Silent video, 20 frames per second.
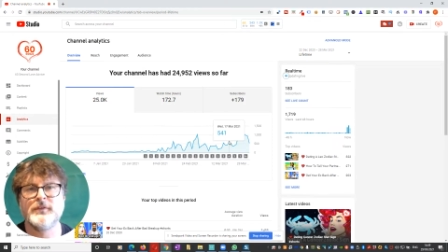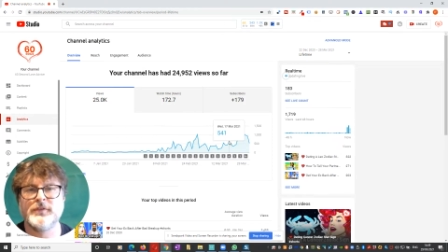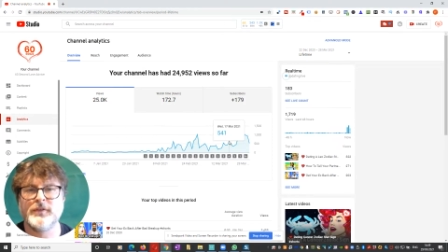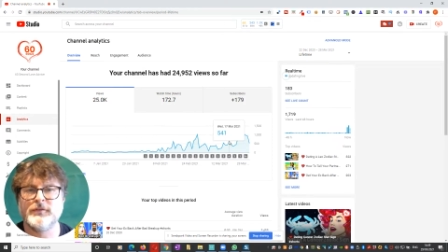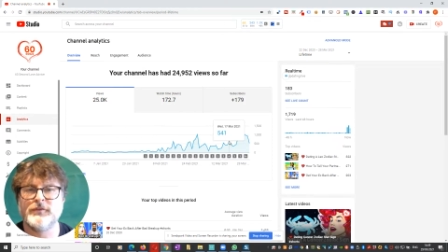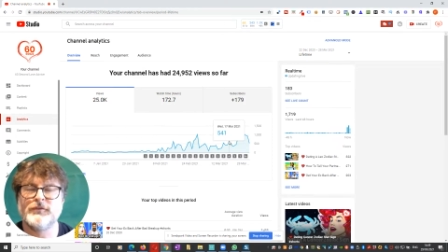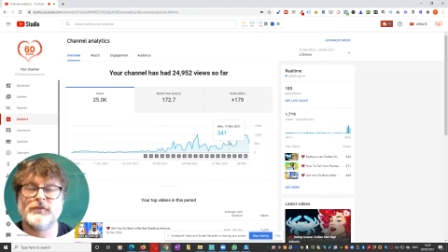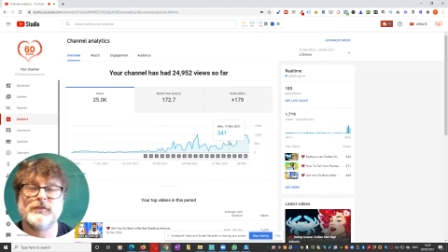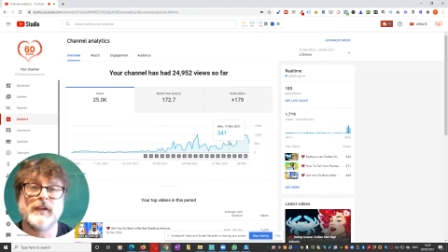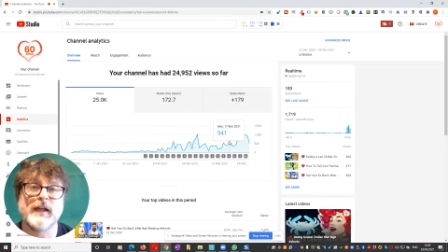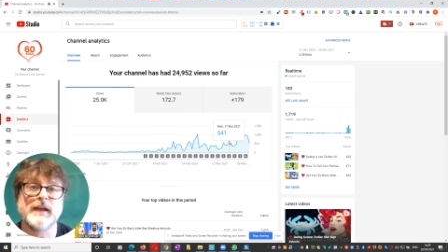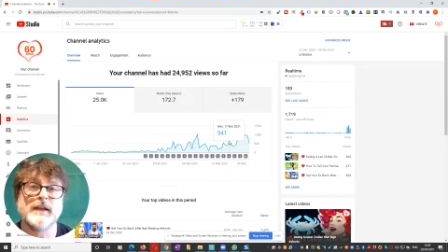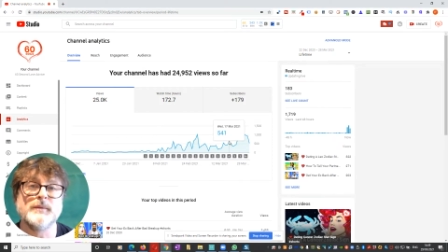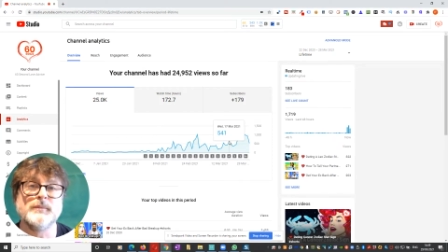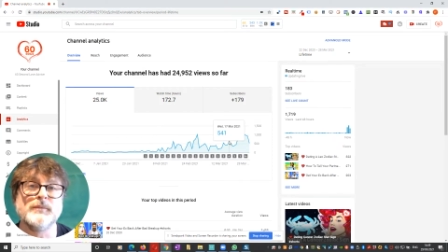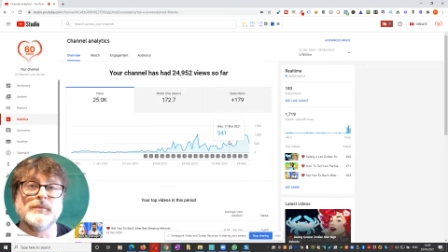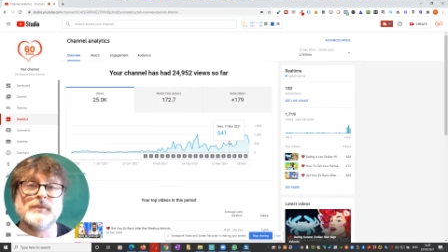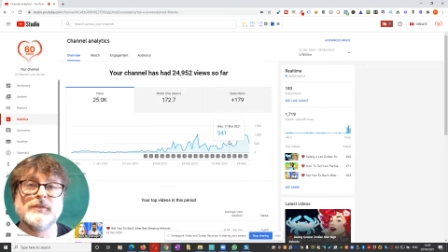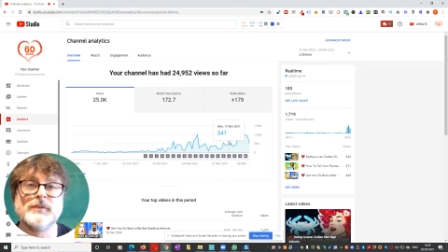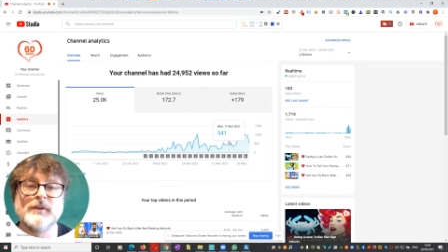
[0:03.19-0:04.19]
the
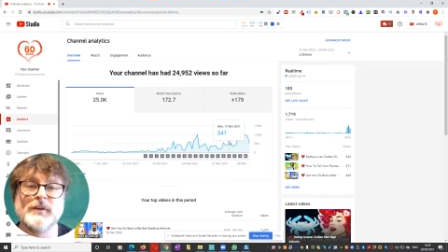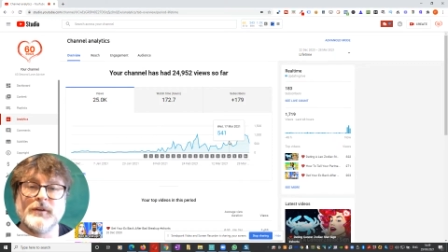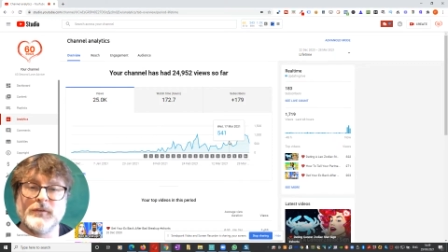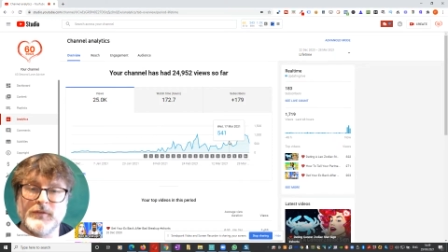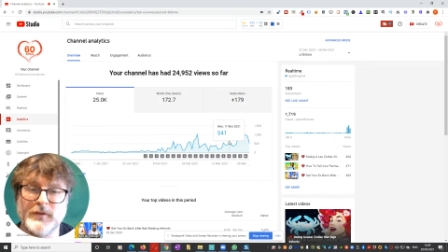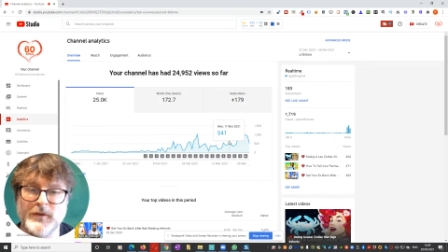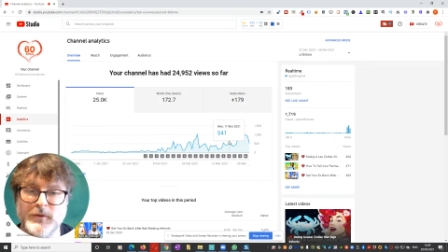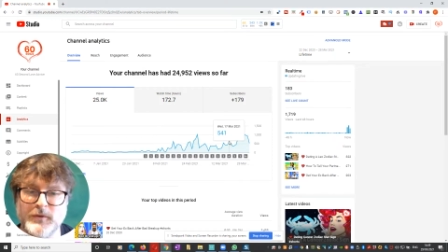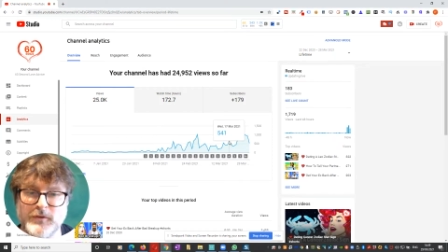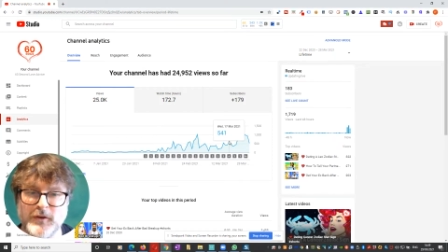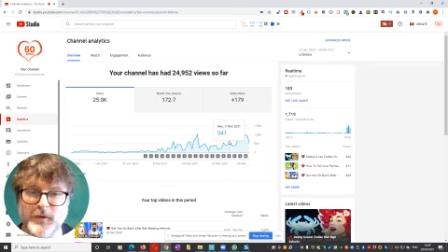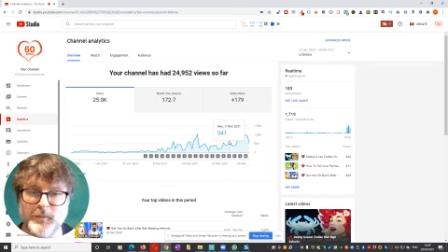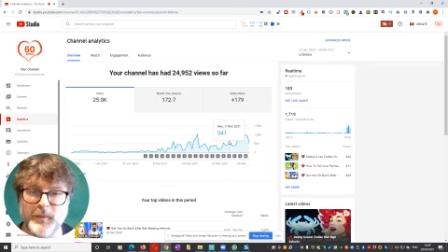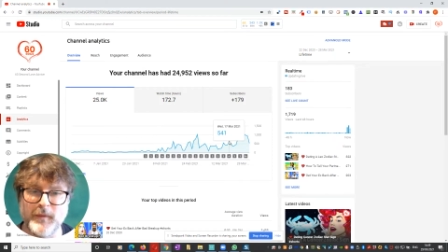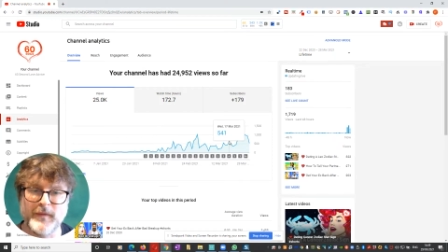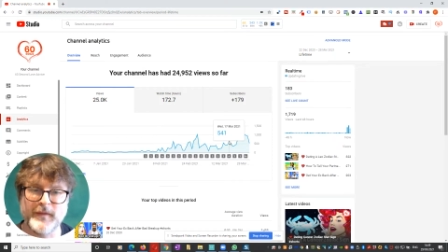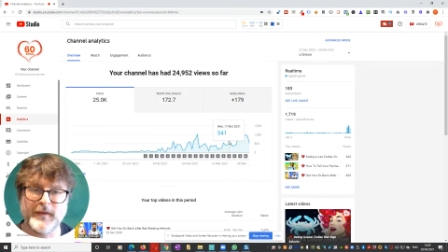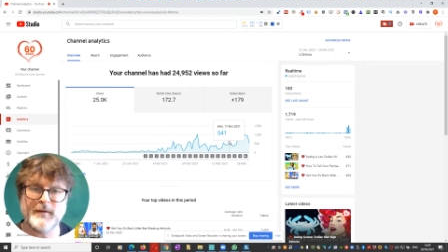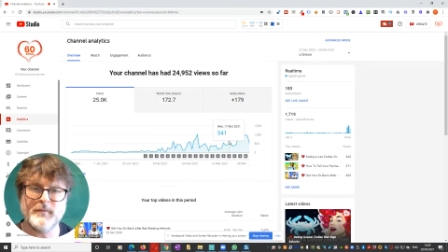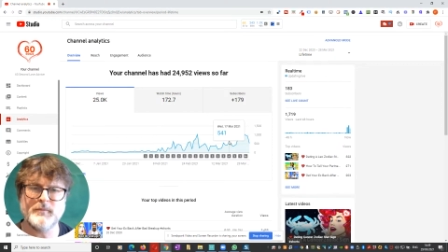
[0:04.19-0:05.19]
flames of YouTube,
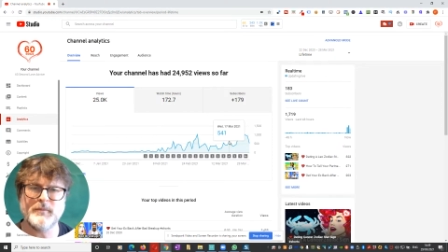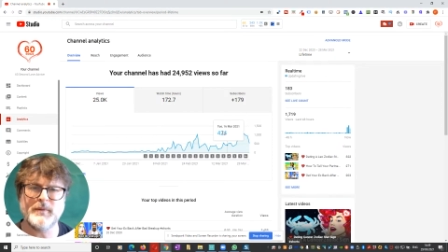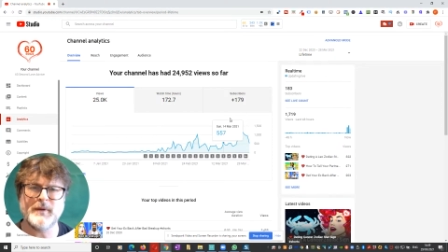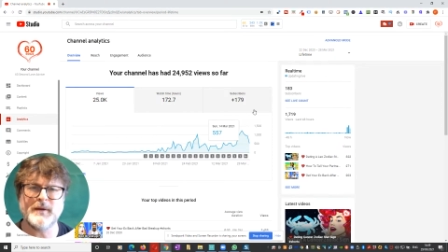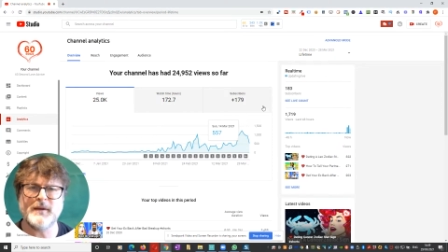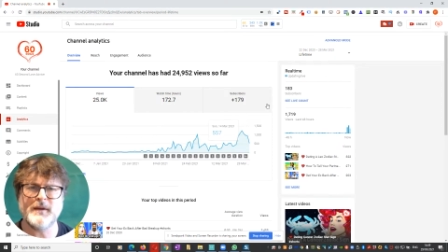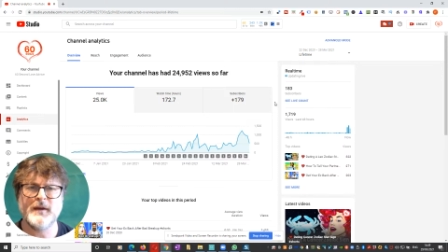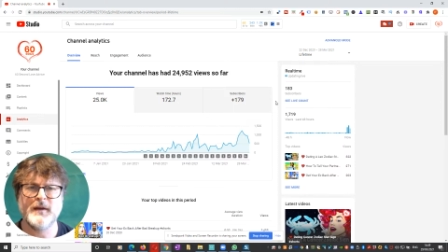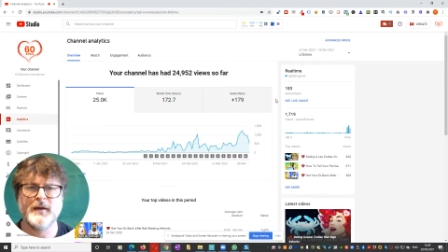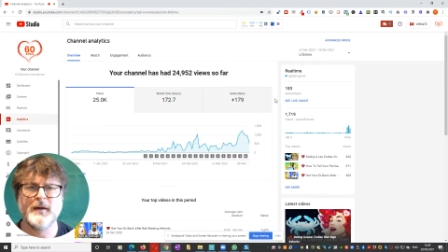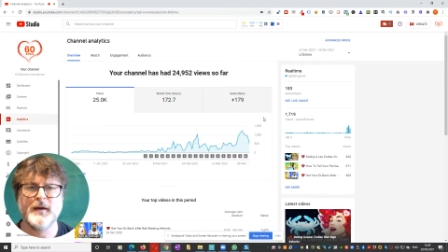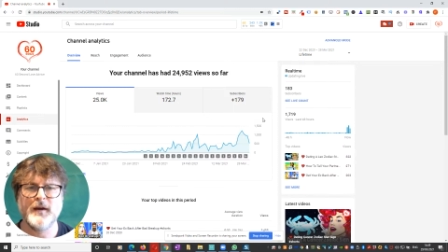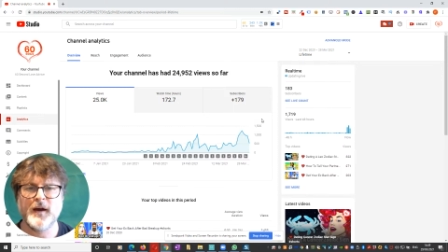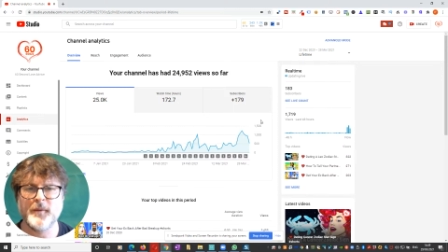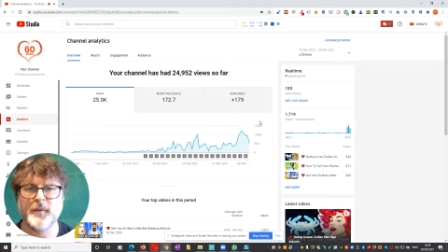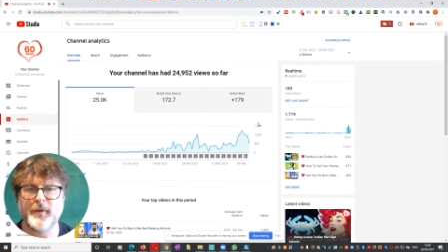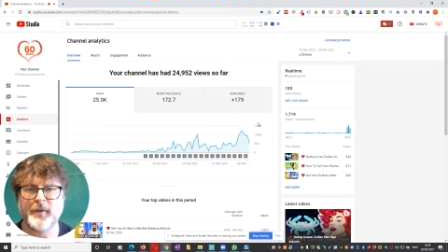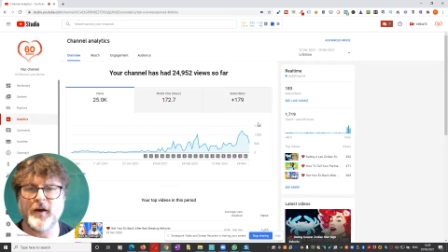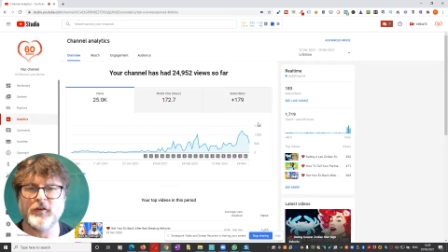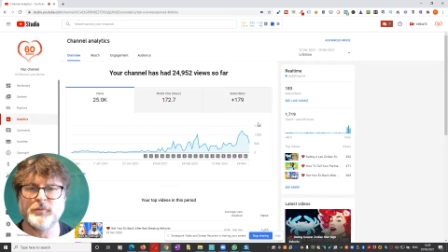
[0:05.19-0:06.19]
and they can be
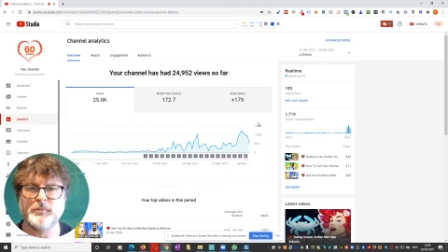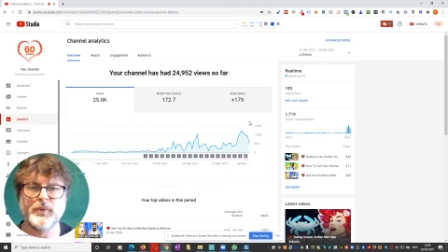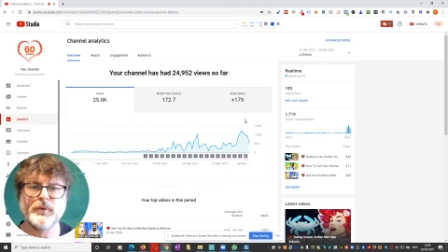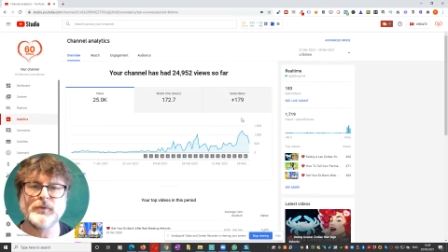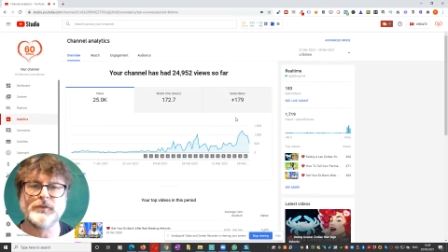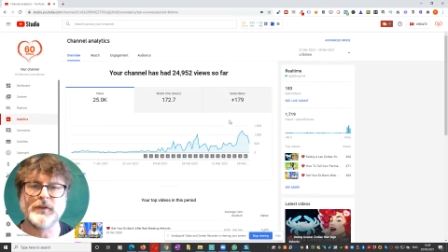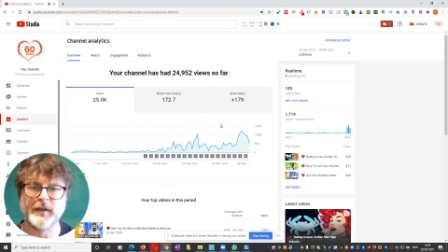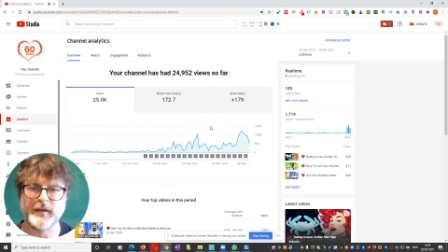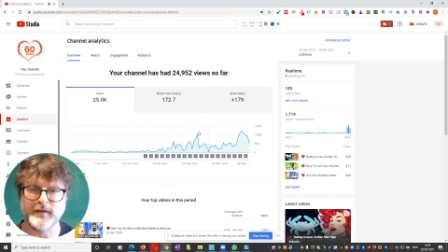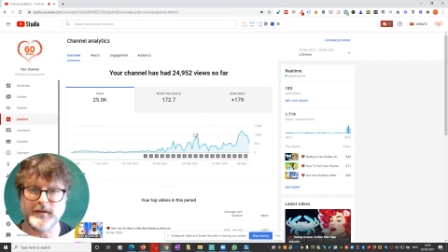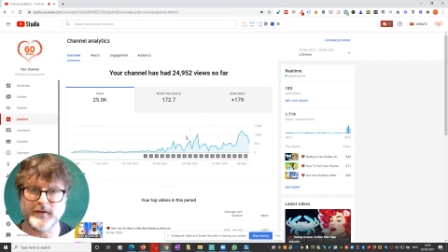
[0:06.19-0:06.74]
a bit off-putting.